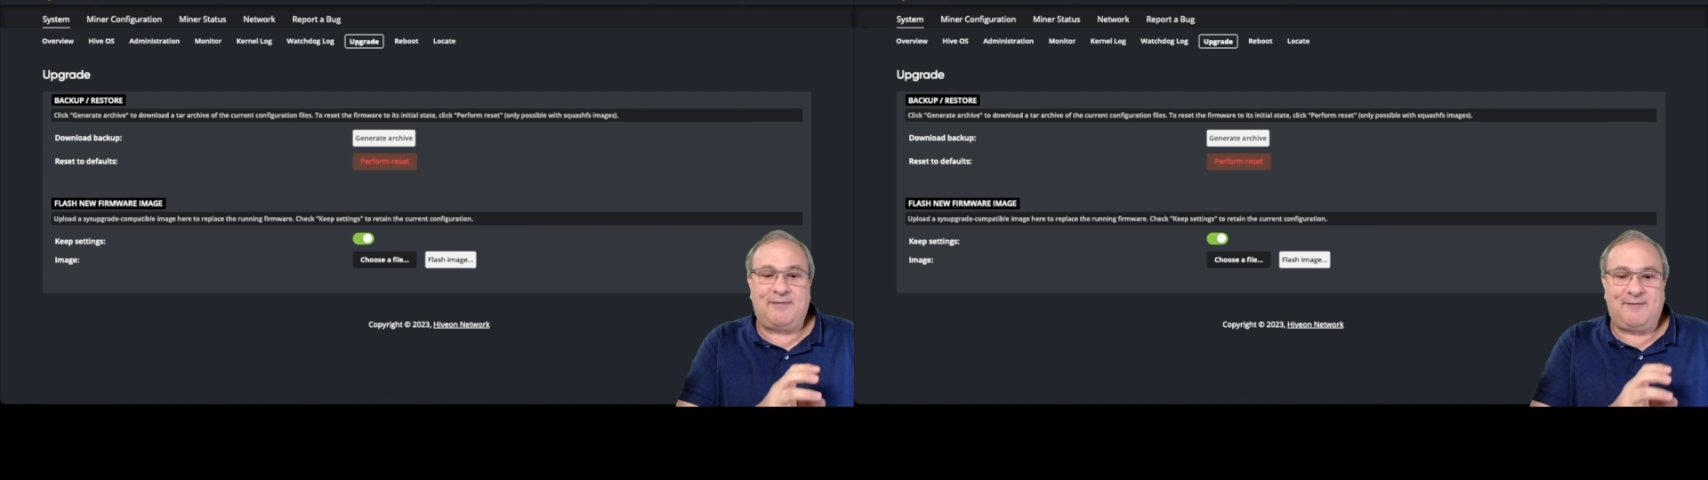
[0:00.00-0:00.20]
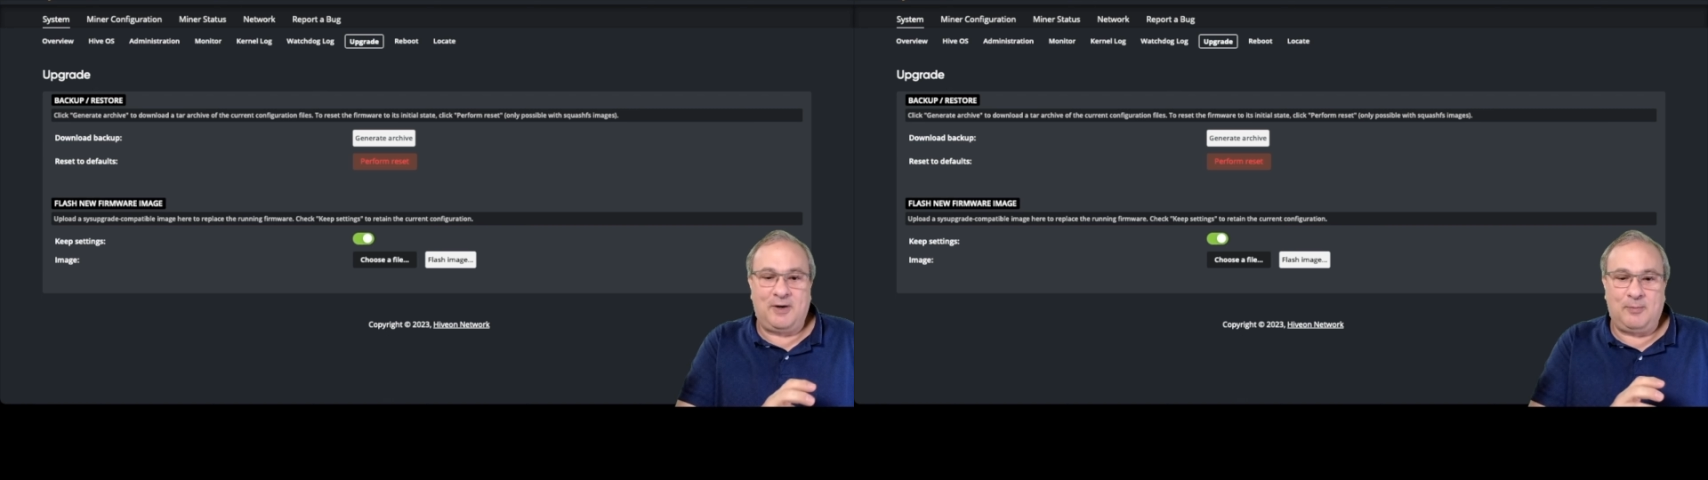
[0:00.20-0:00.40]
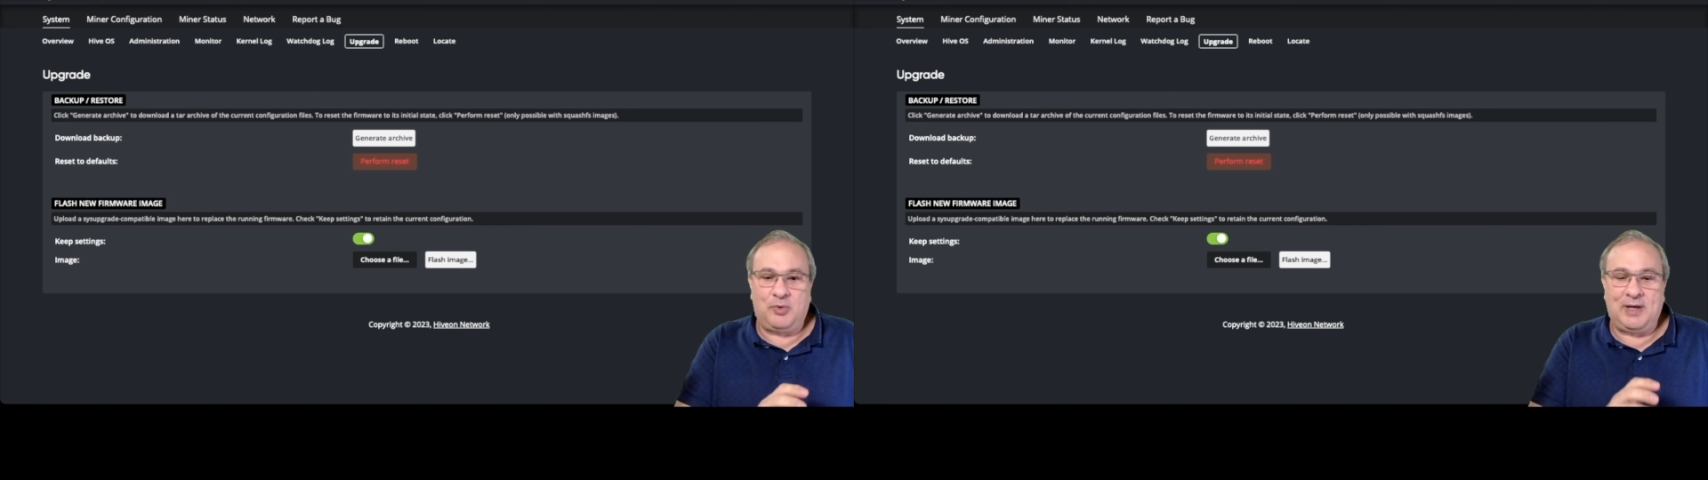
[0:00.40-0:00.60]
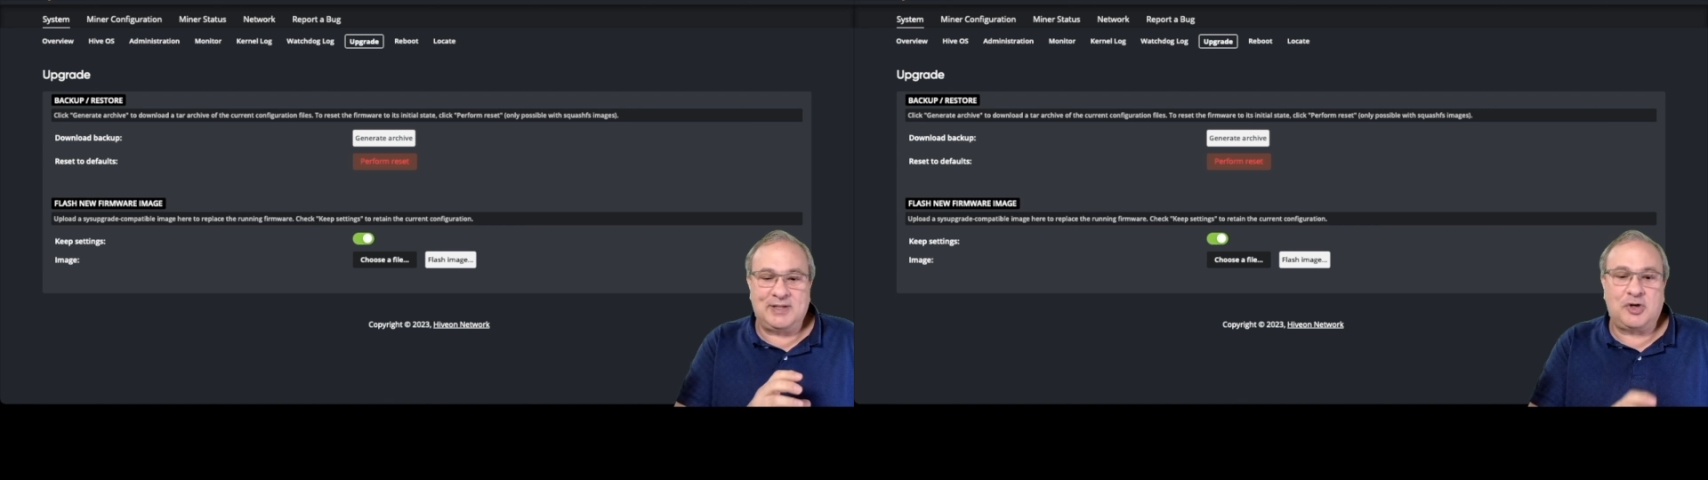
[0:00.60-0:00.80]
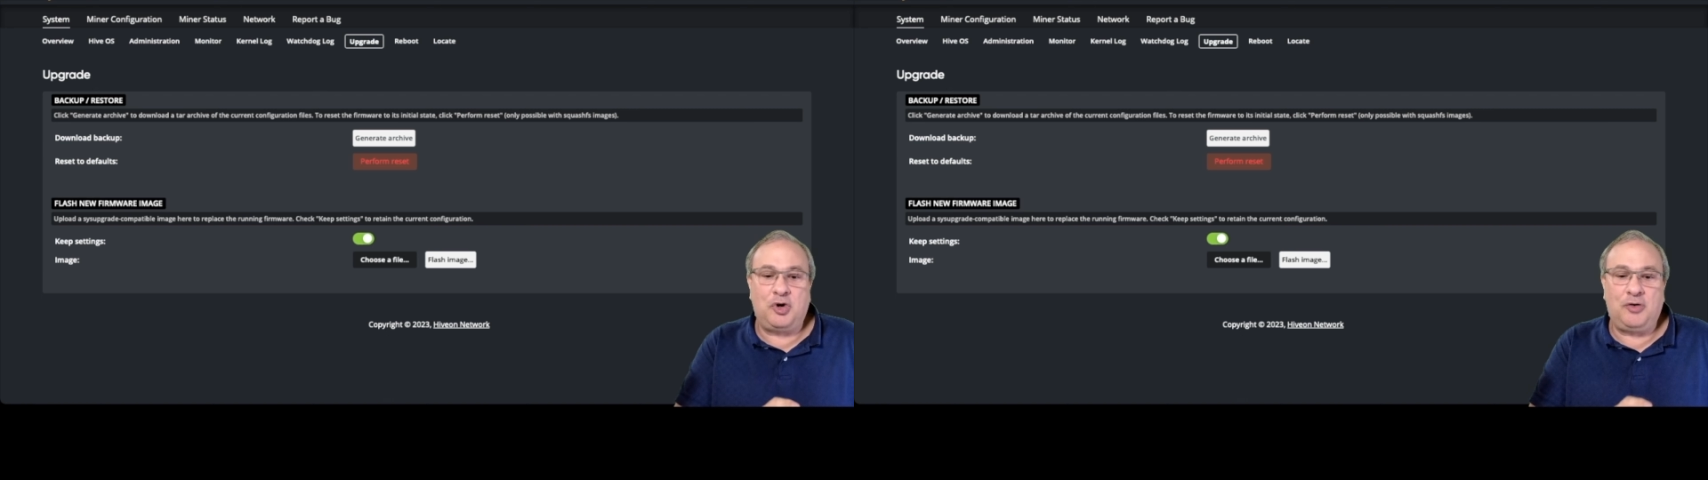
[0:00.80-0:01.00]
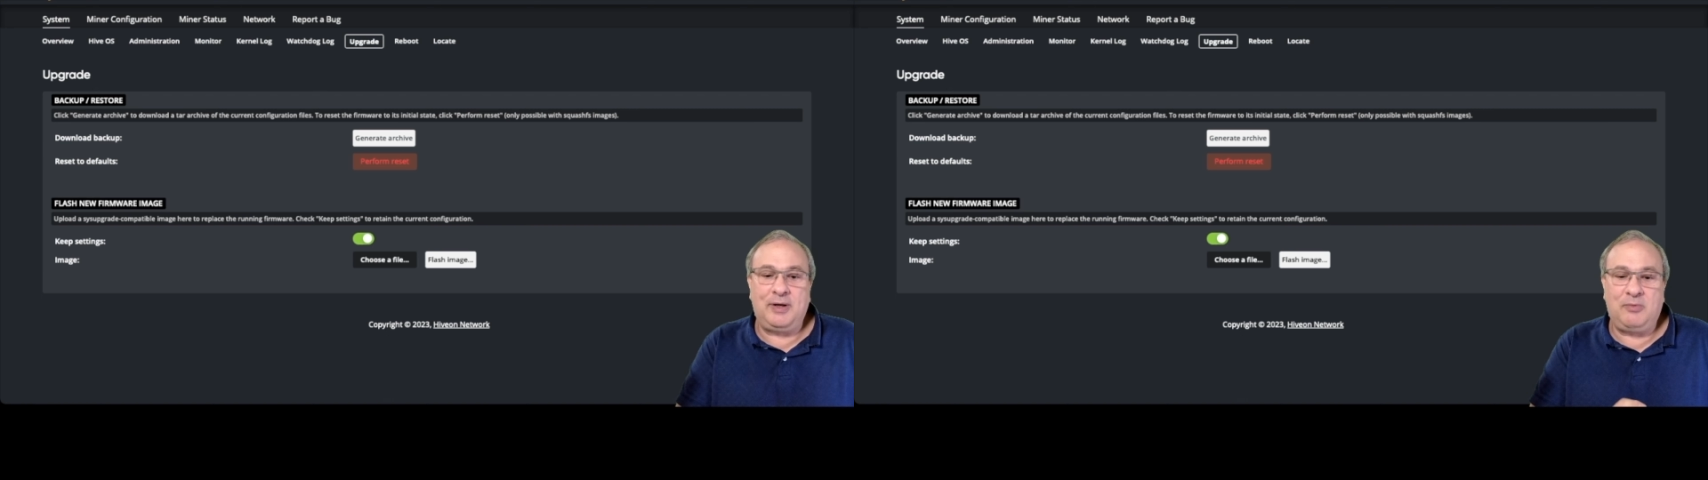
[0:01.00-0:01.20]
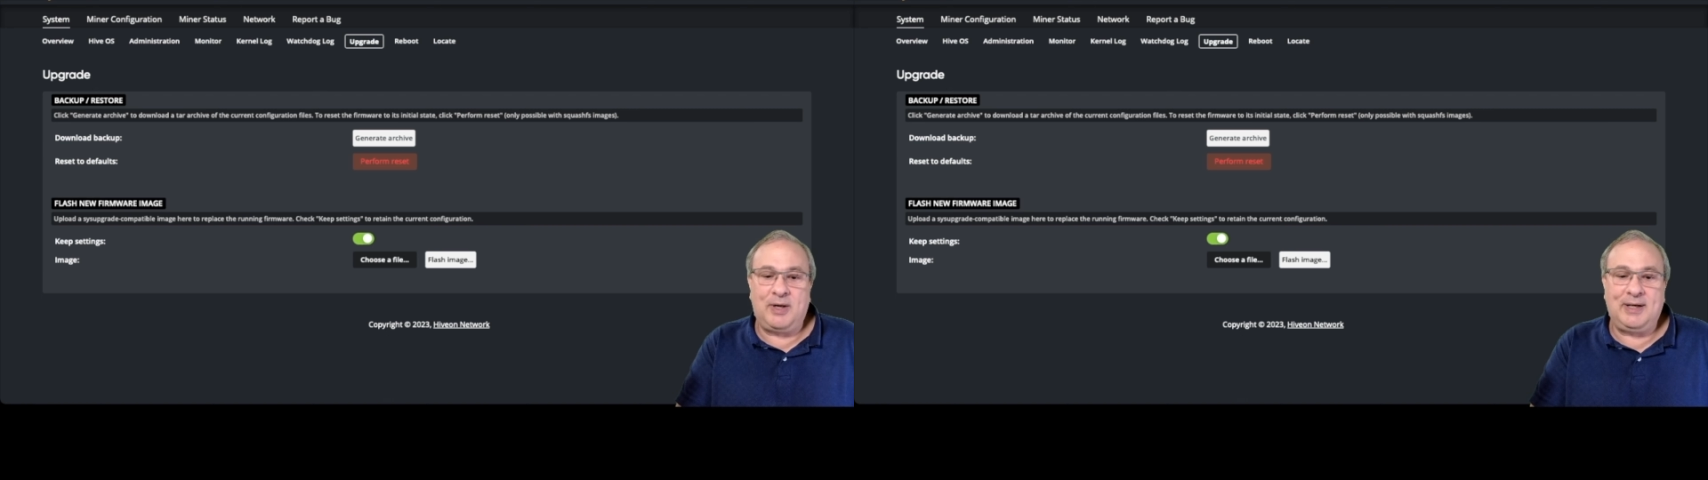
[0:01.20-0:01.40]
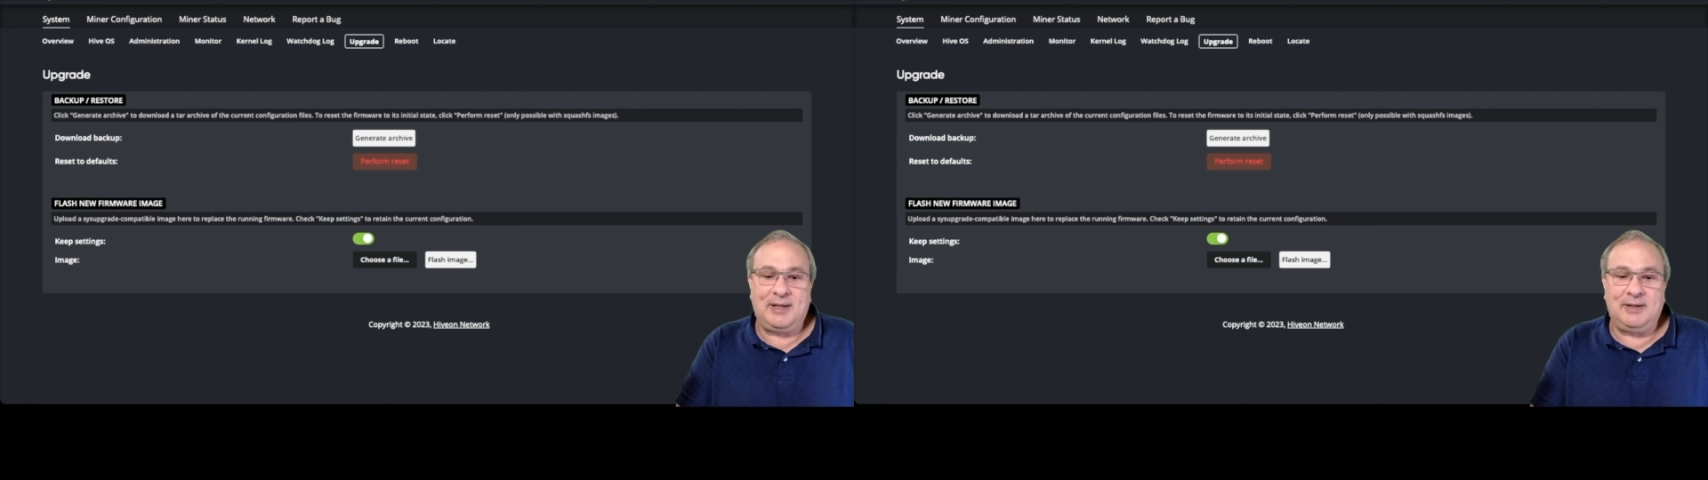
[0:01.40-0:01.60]
firmware that's currently
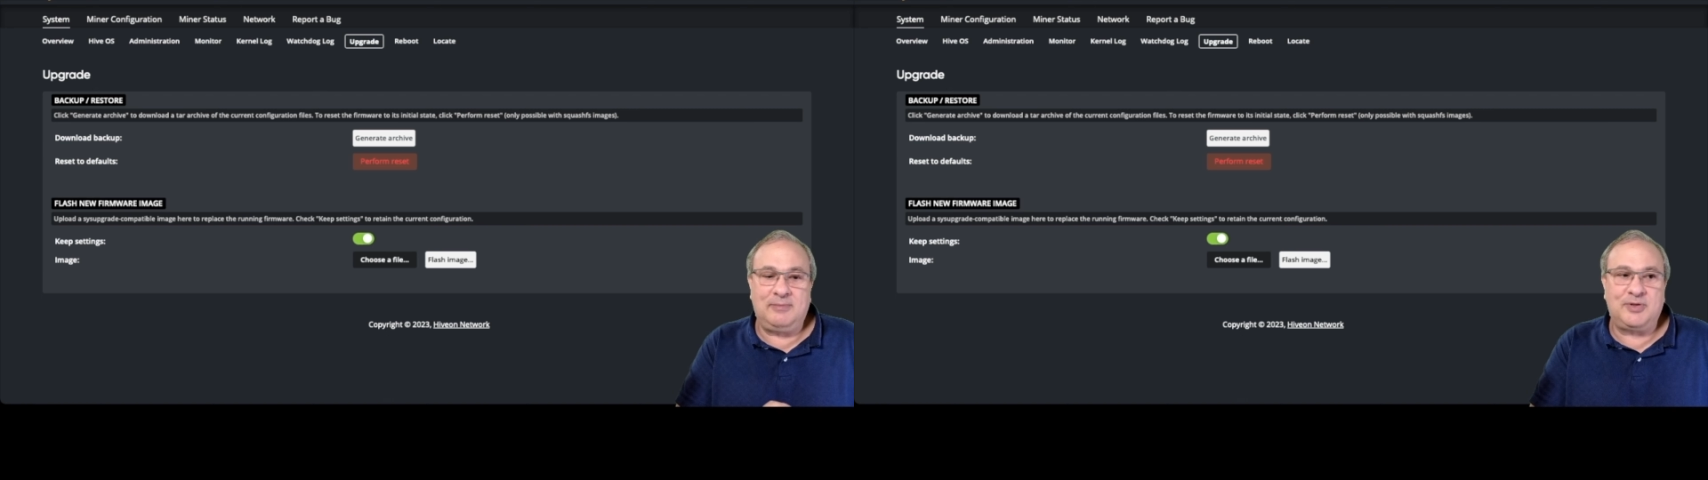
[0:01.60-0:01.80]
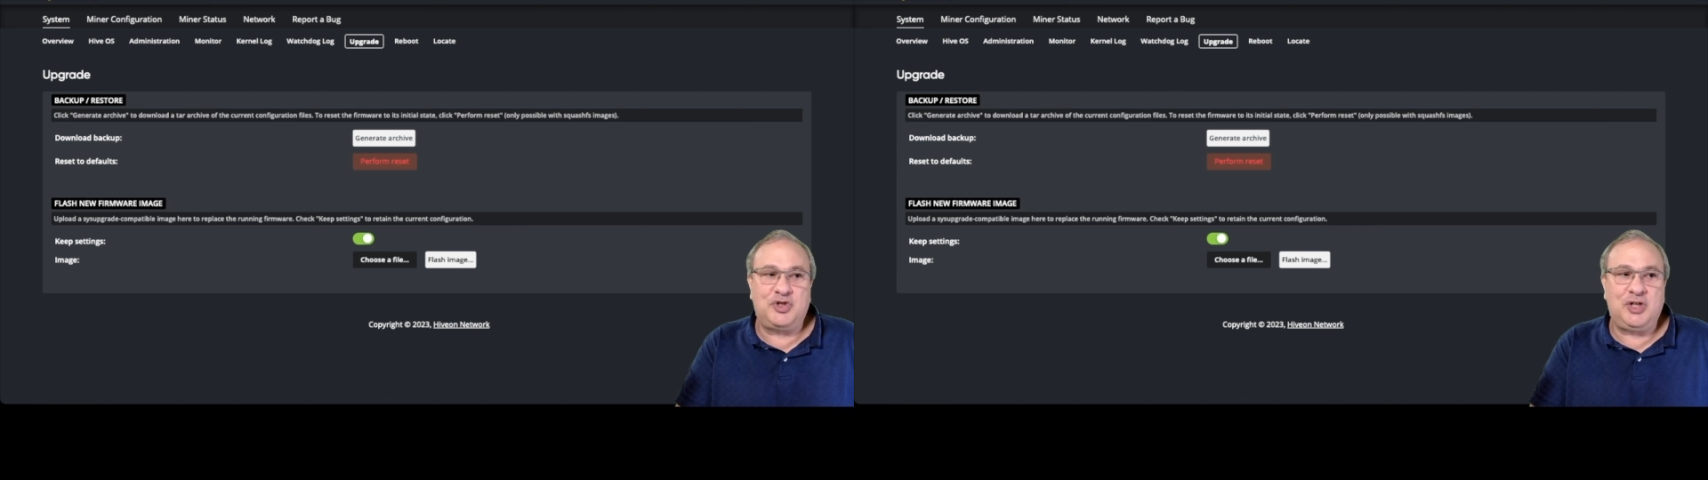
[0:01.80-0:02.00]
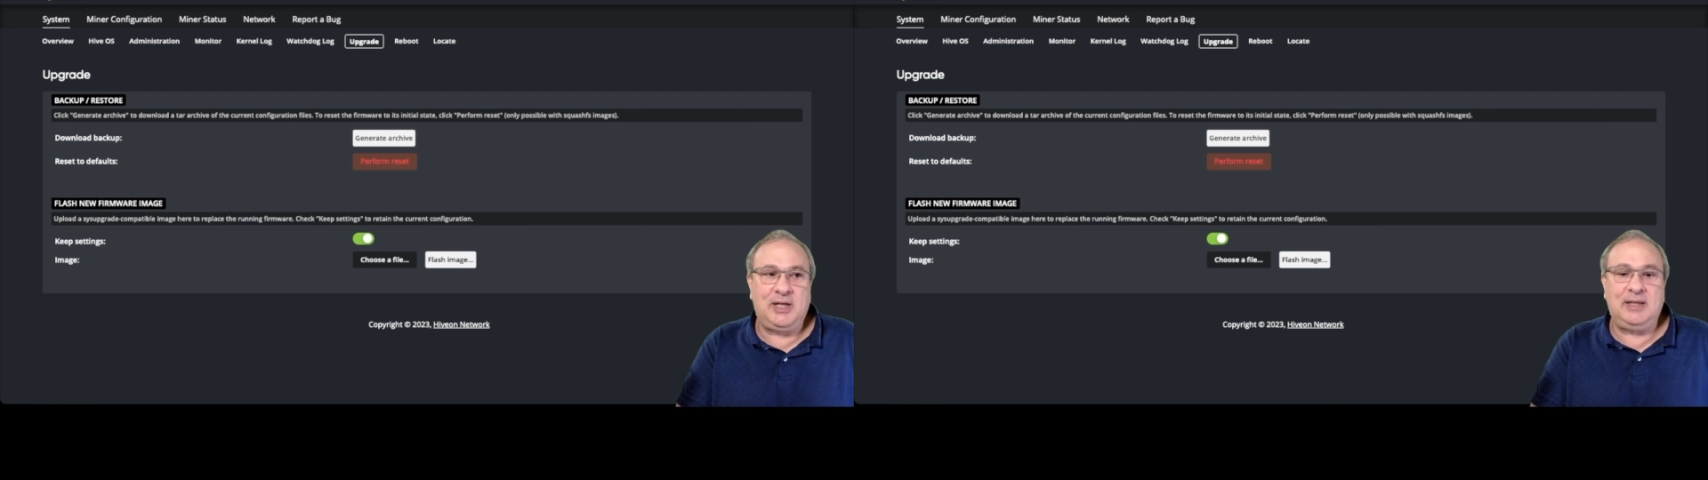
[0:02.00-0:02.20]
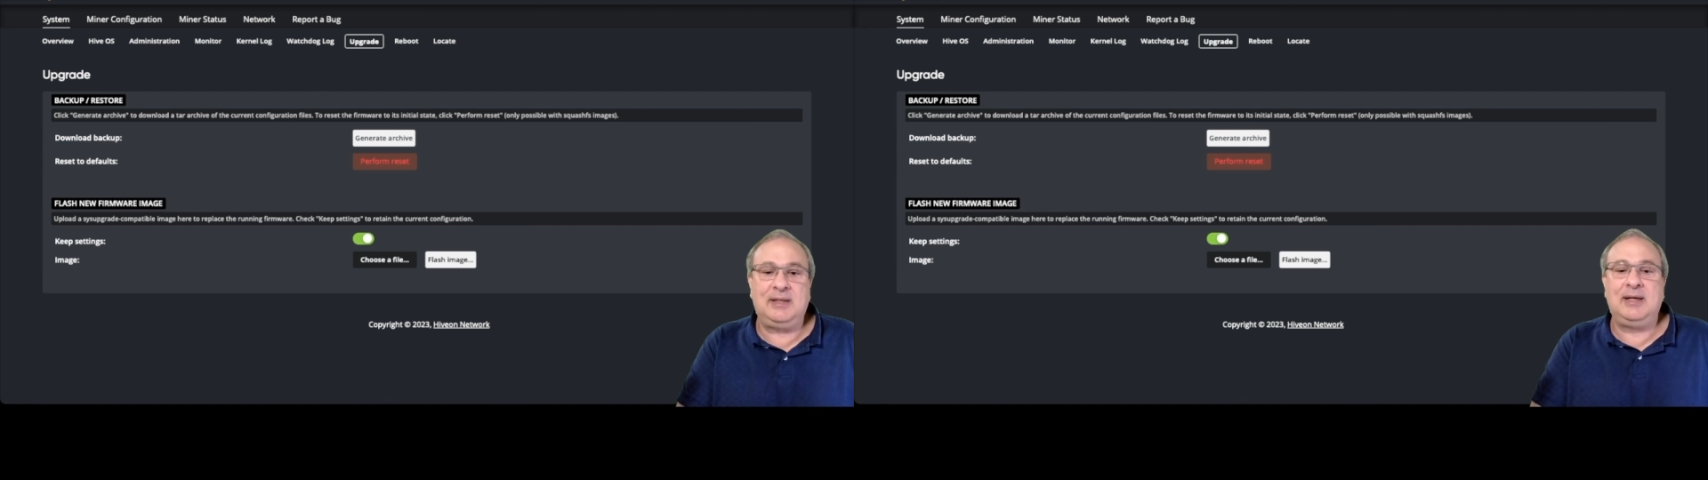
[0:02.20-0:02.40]
running on your machine